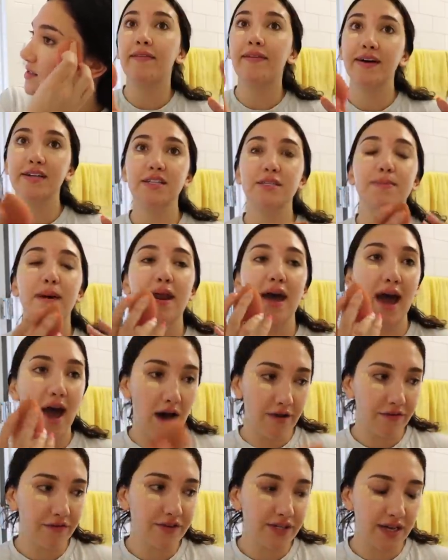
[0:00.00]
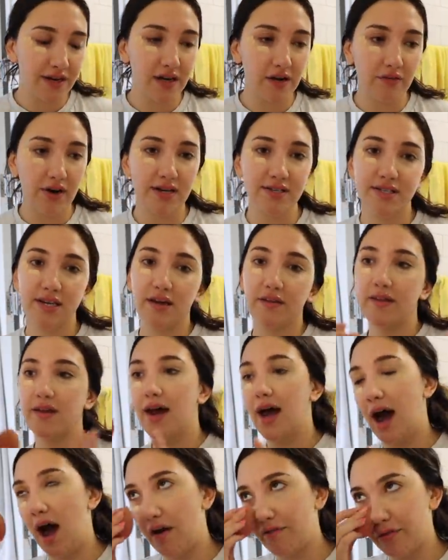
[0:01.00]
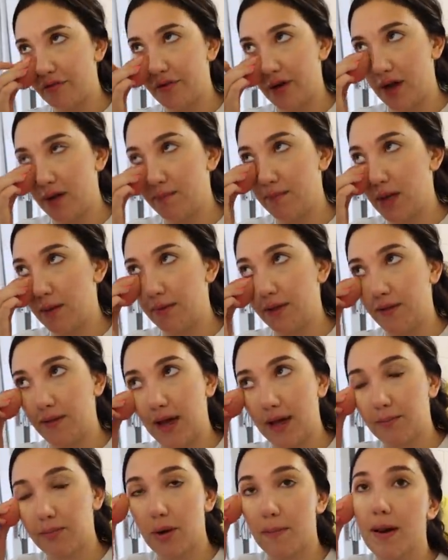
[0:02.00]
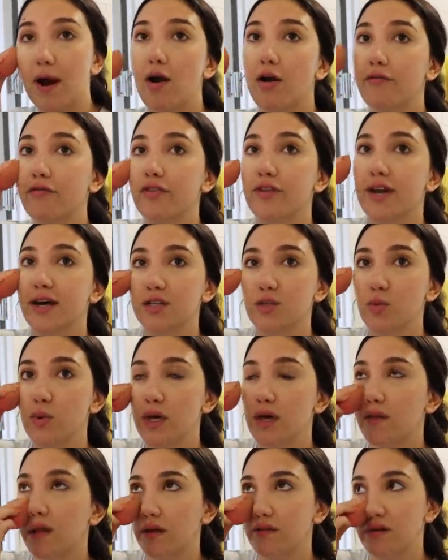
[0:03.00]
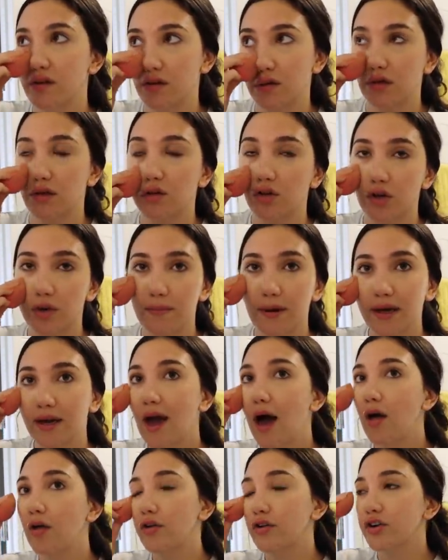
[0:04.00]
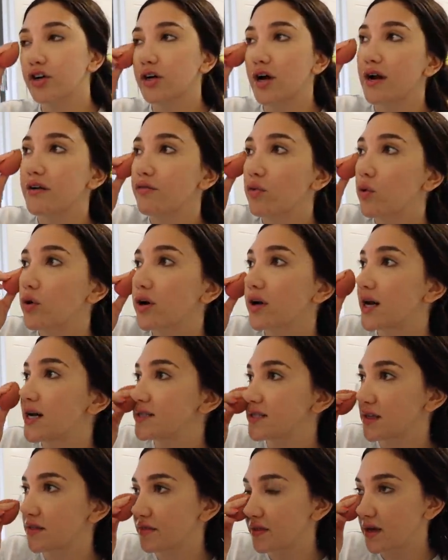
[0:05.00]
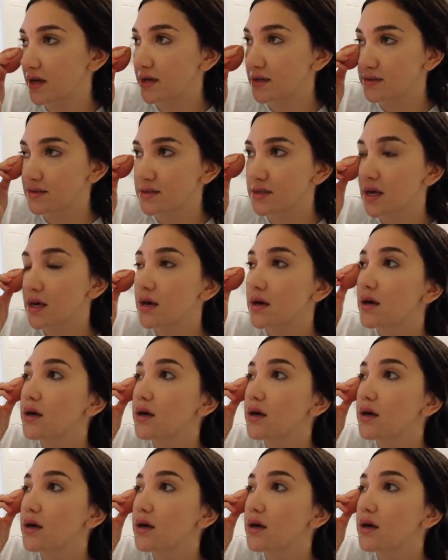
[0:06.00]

I would like to spend half of Sunday resting and then half of it maybe like preparing for the next week, like taking a look at my calendar, kind of organizing things,